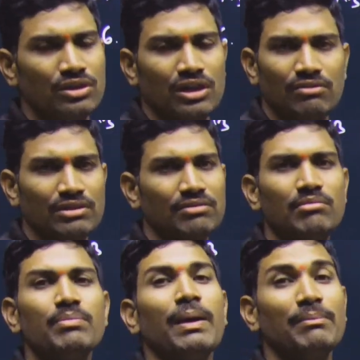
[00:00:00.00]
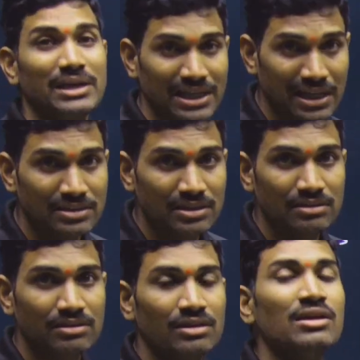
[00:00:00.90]
Now it will be palmitic acid.
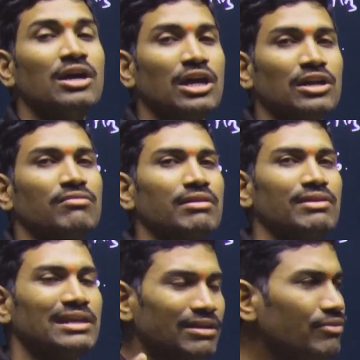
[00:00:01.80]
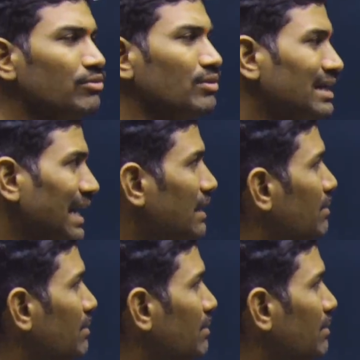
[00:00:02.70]
Now I will give you one random